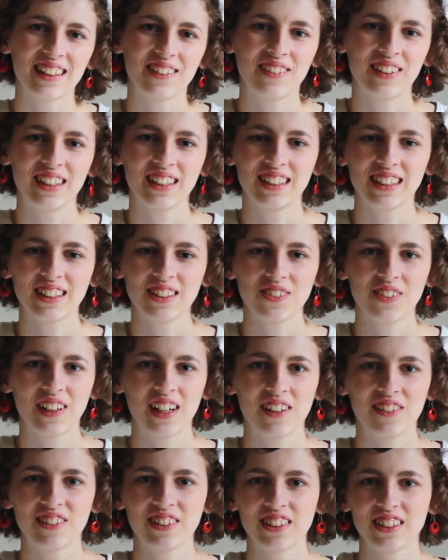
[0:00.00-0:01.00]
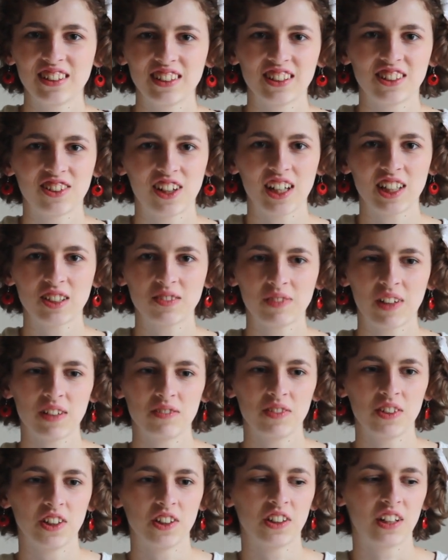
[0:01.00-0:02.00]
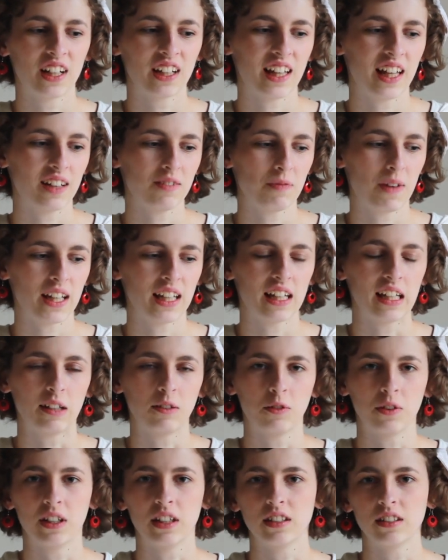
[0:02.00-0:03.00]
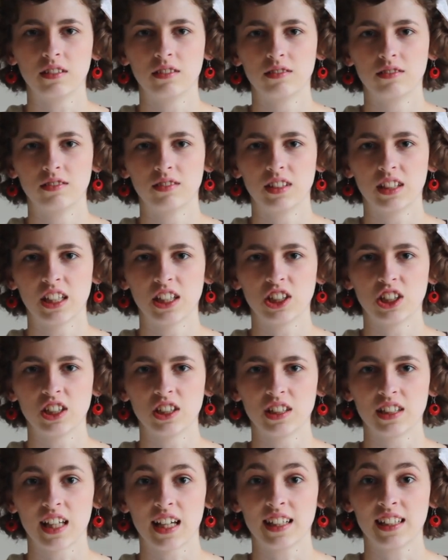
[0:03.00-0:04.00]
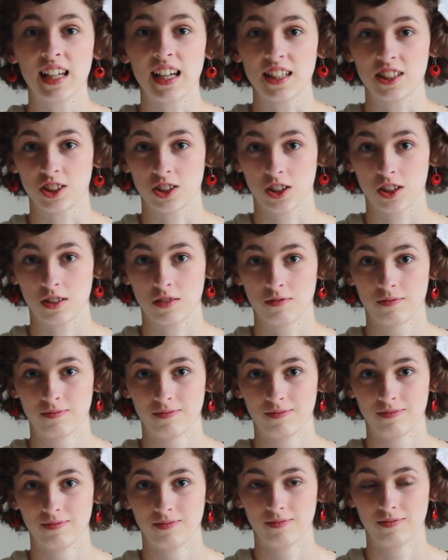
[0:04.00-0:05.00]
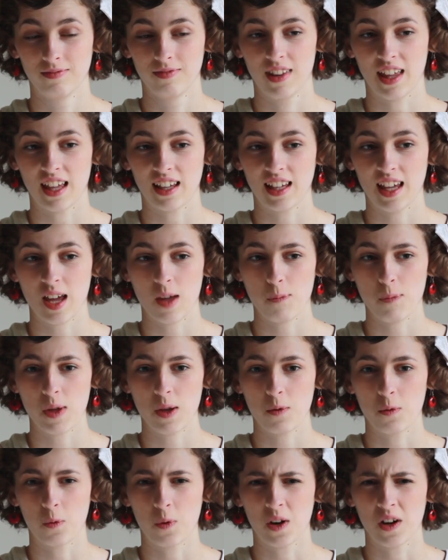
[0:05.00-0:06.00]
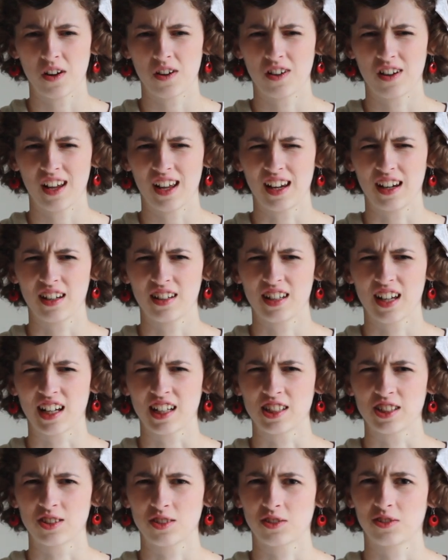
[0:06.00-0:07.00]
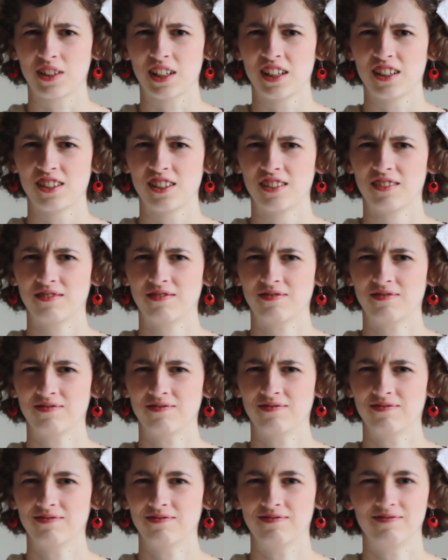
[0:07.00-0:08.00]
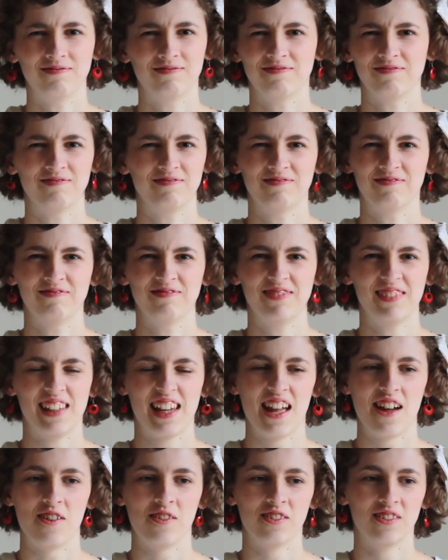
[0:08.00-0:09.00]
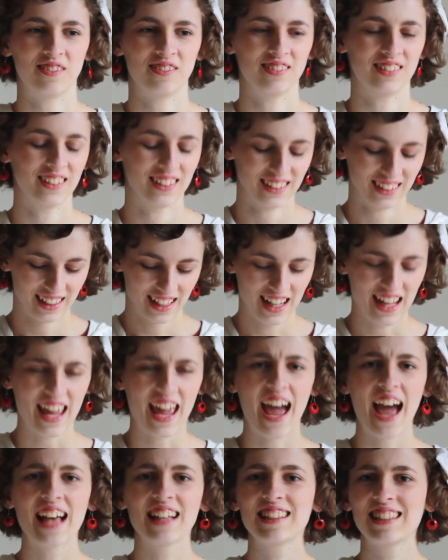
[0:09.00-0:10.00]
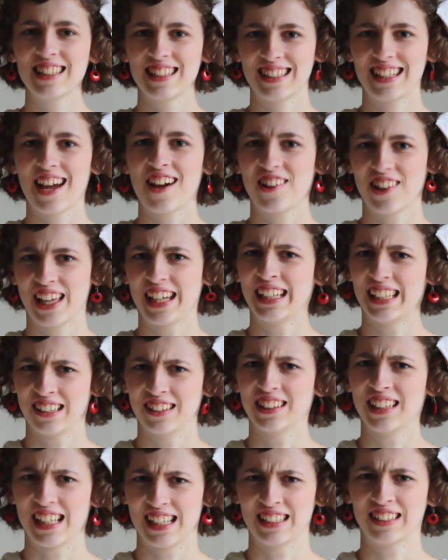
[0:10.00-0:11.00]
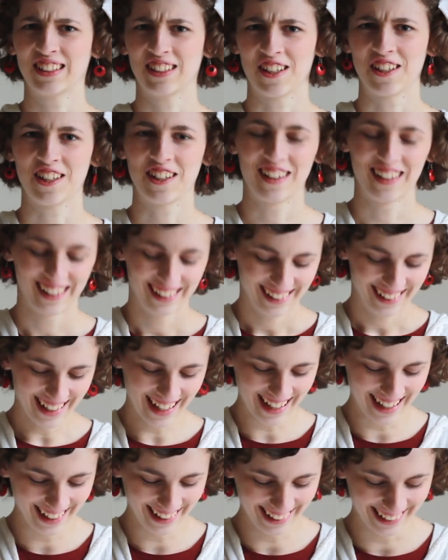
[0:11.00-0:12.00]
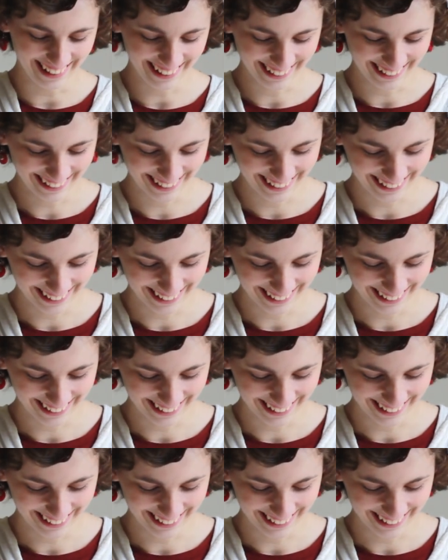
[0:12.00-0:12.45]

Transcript: I mean, just whatever strikes my mood. I like making weird dishes that taste good. It can't be weird and it tastes weird. No. It has to sound like it'll taste good.